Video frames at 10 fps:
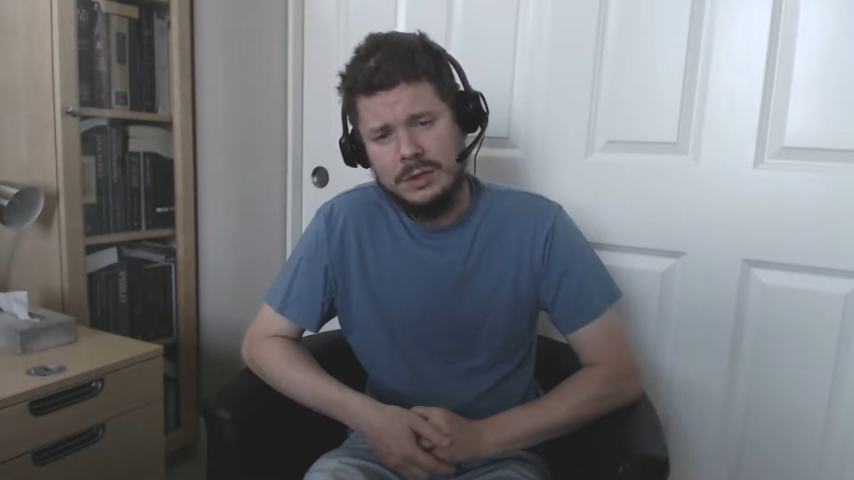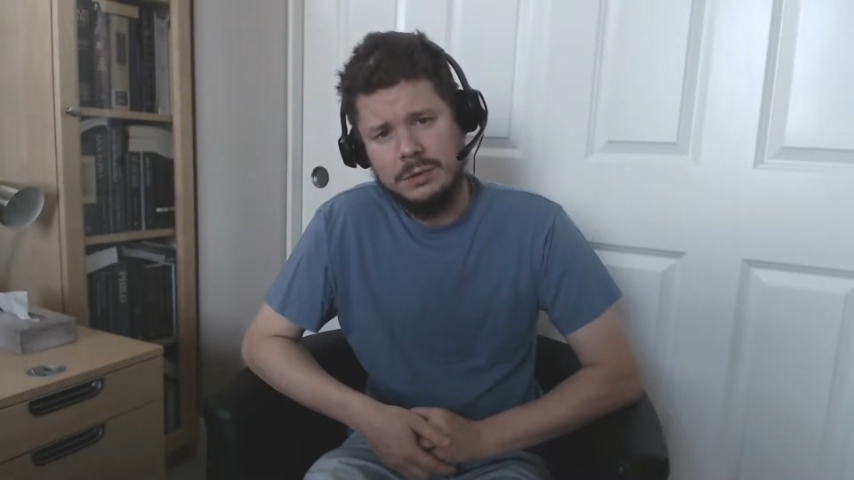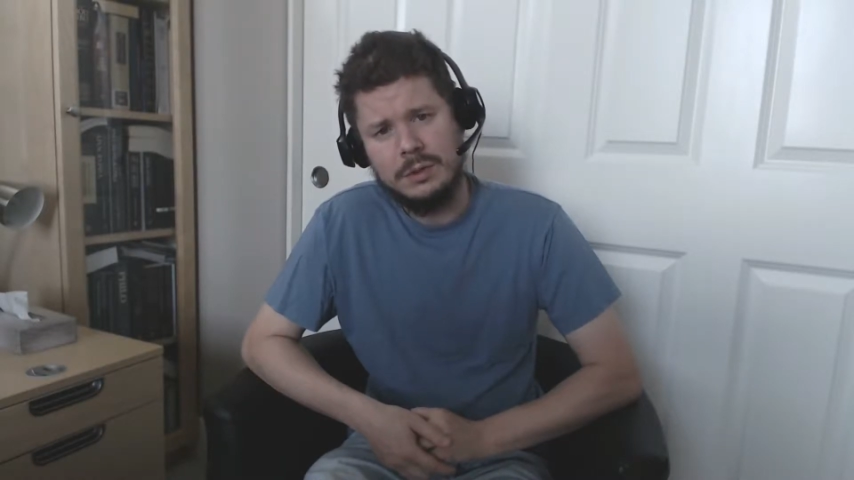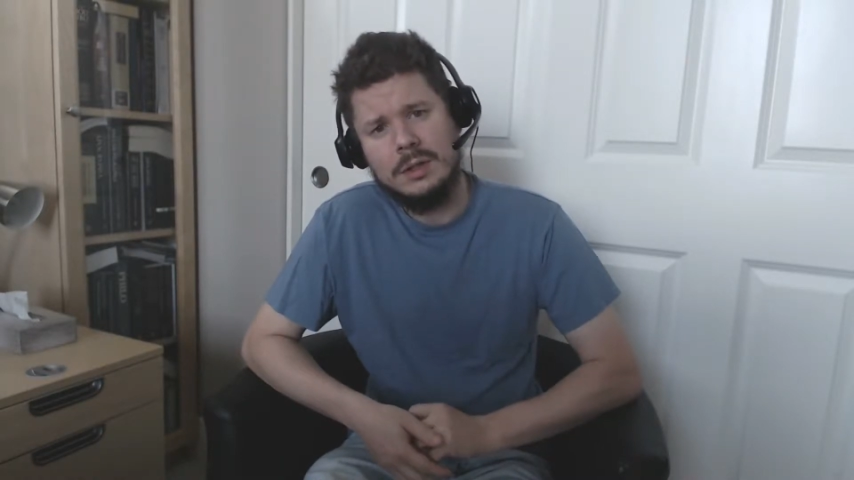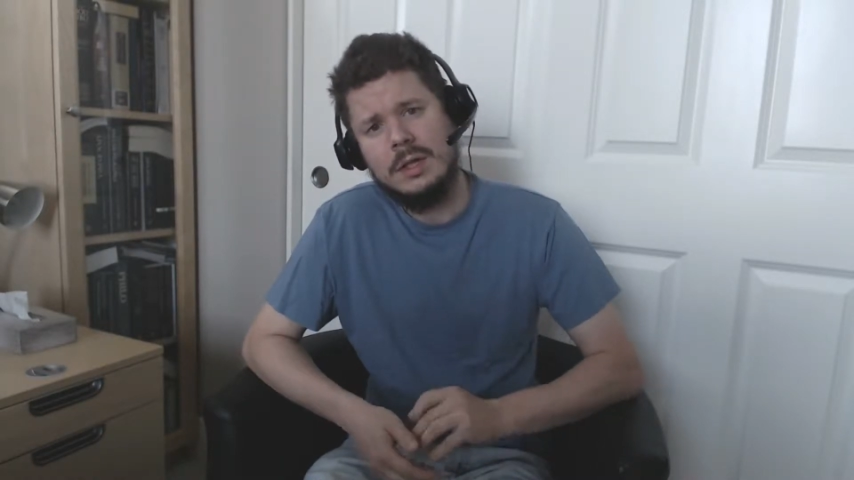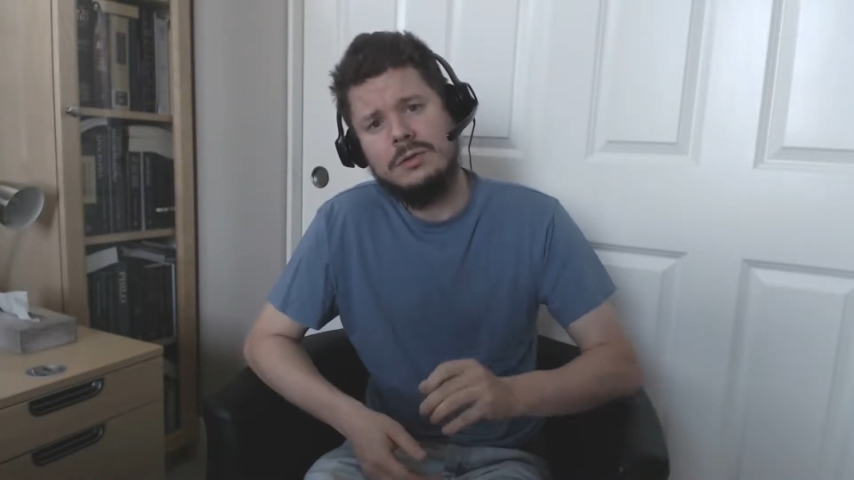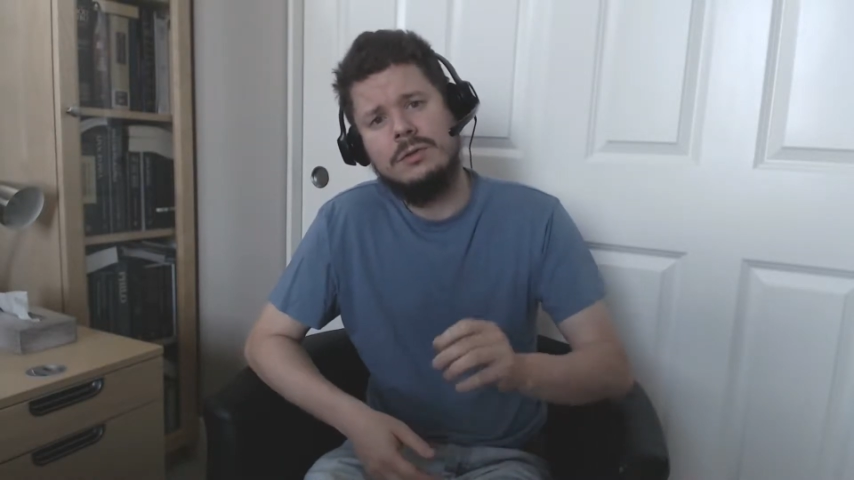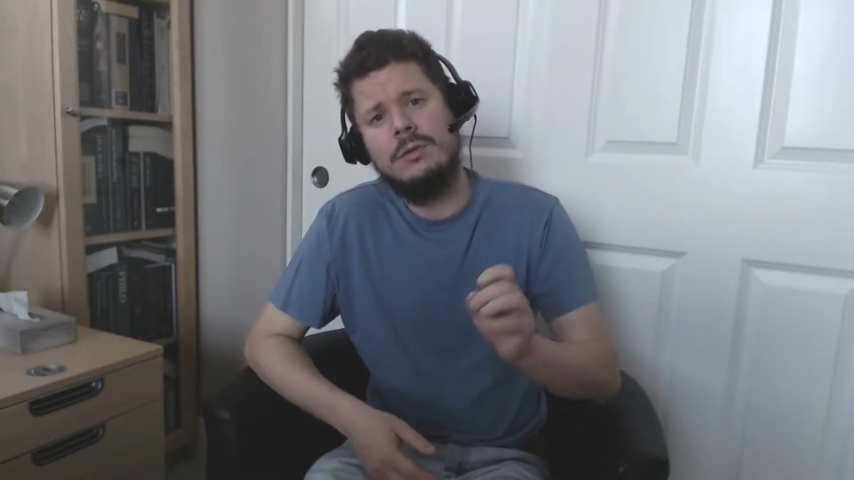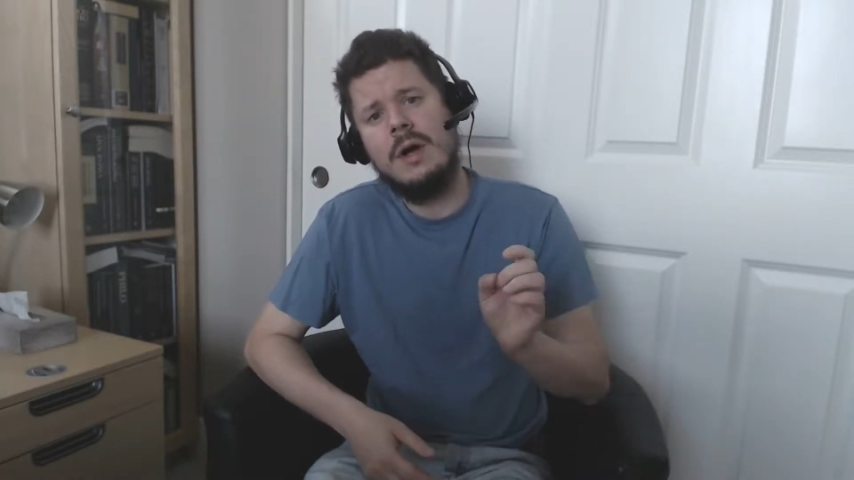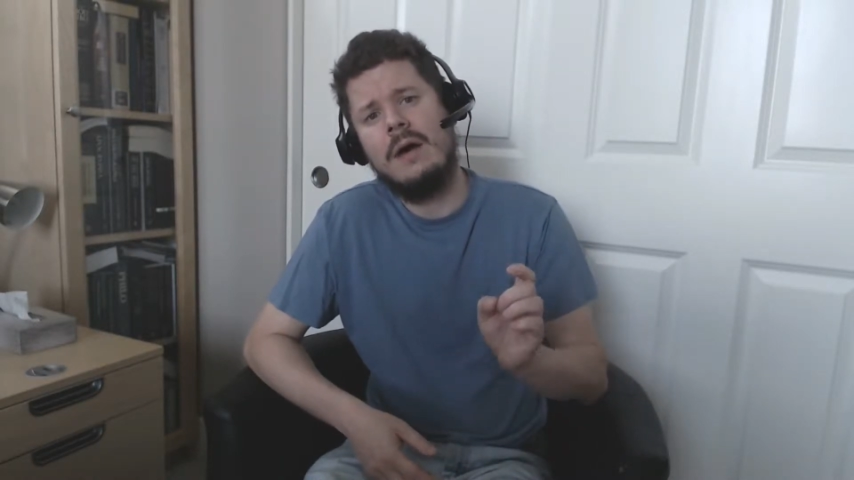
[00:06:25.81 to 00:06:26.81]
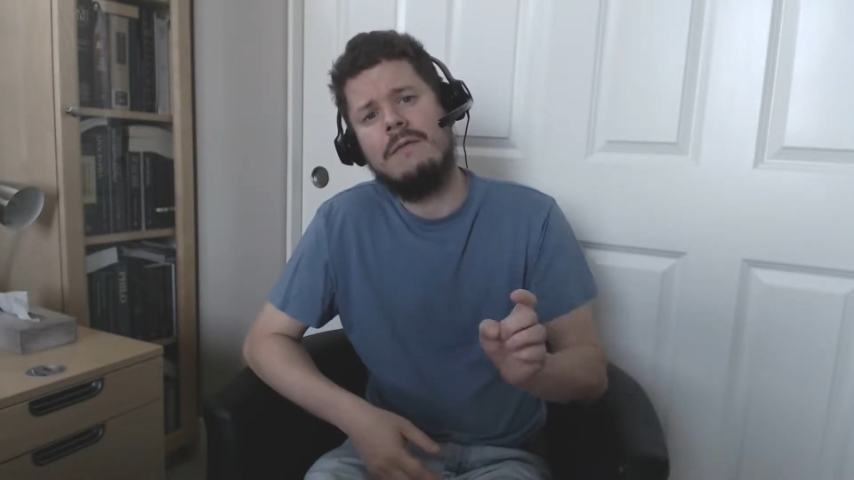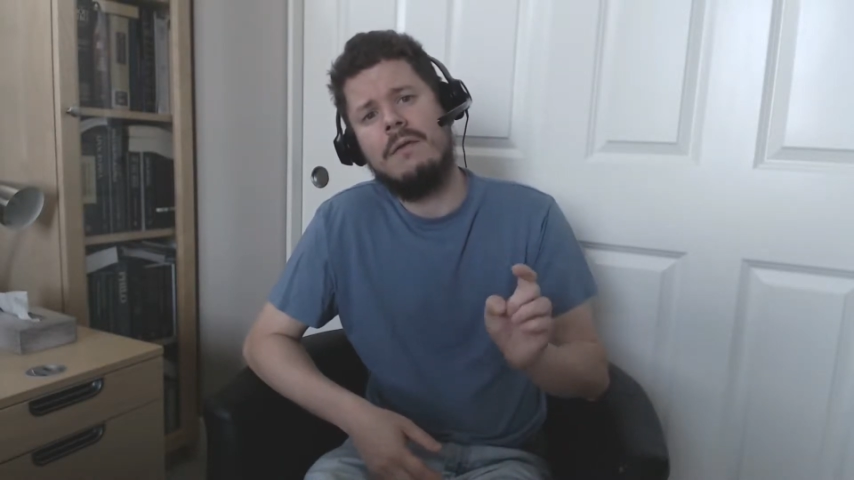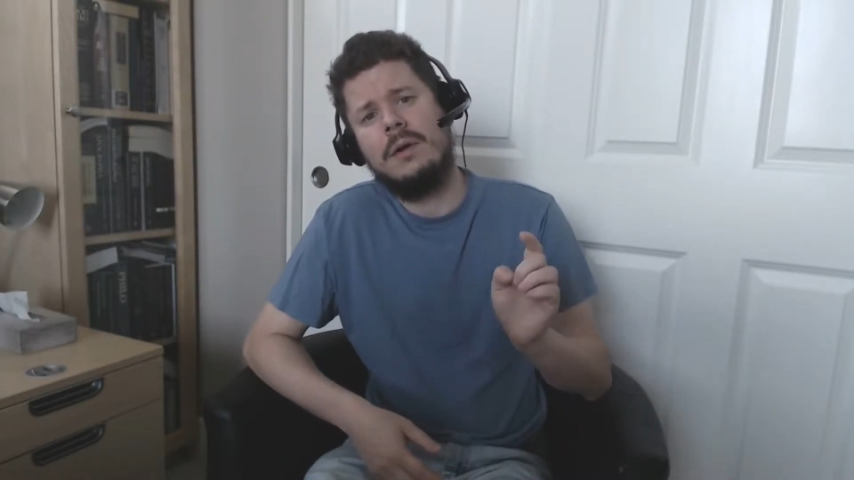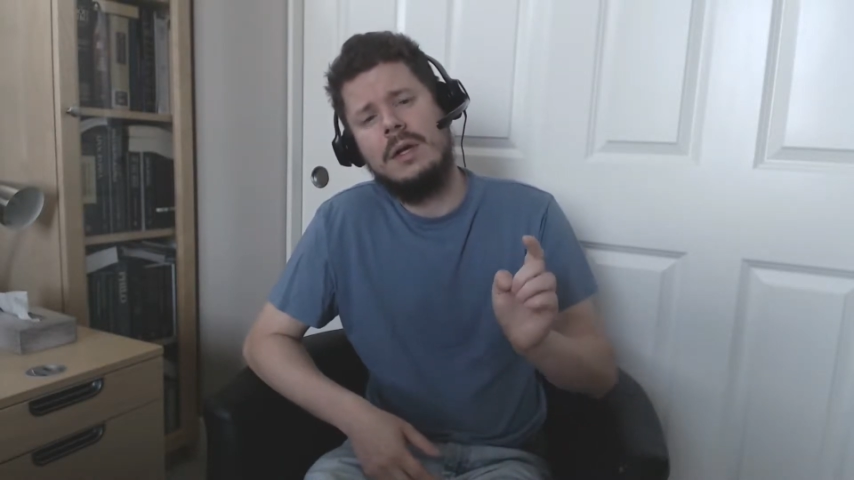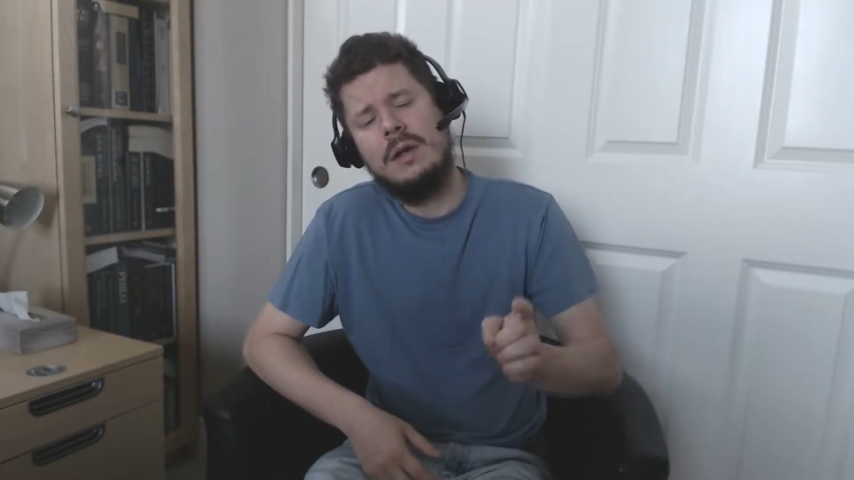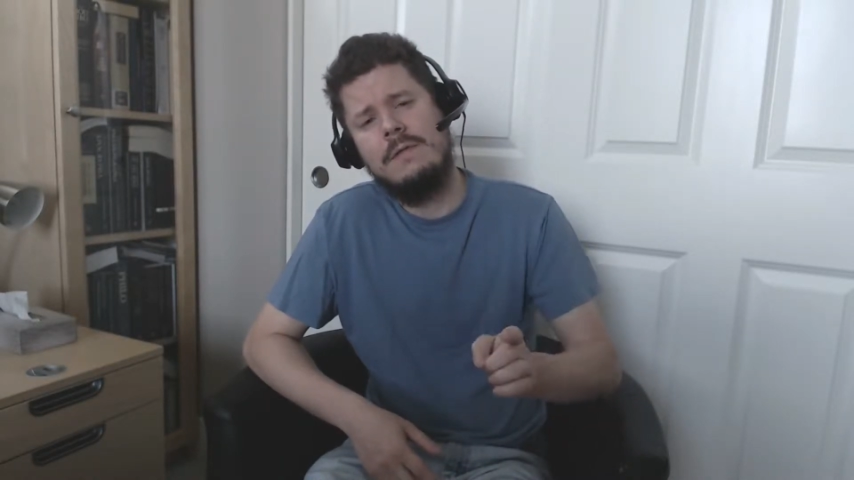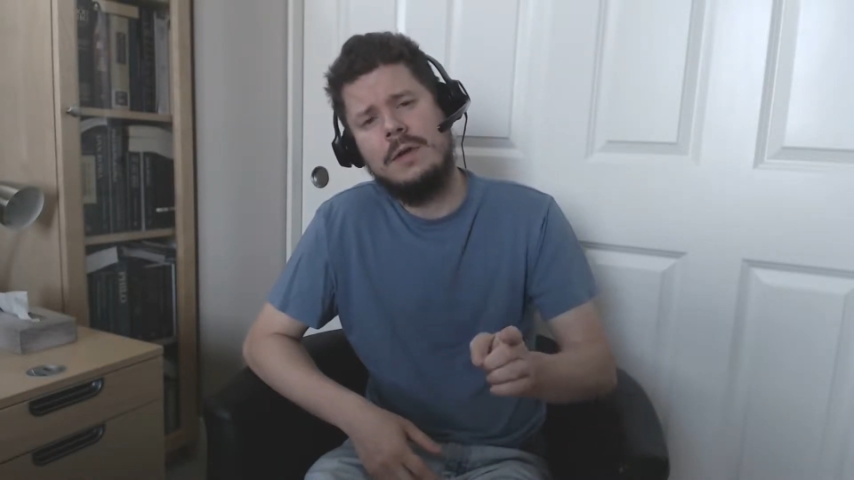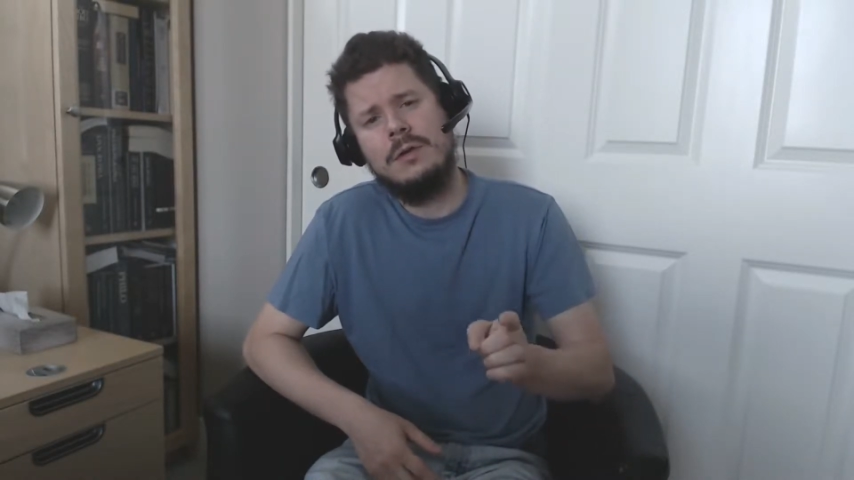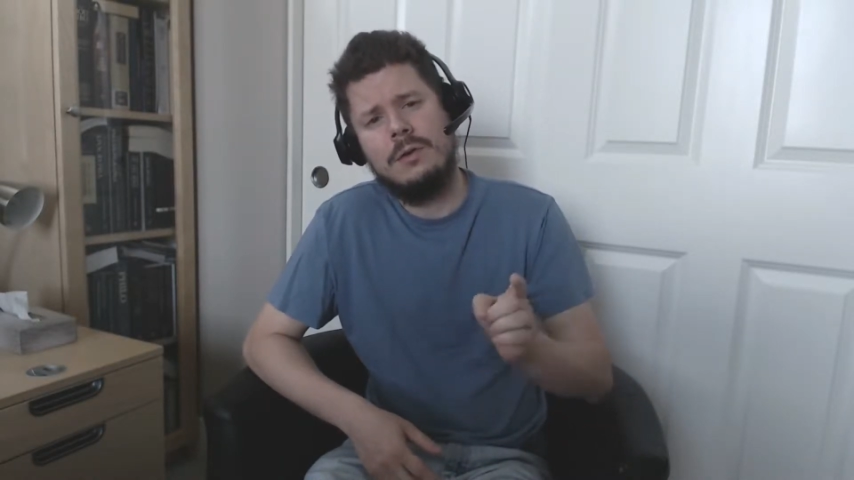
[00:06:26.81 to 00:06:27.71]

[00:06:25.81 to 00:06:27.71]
you unless you have forgiven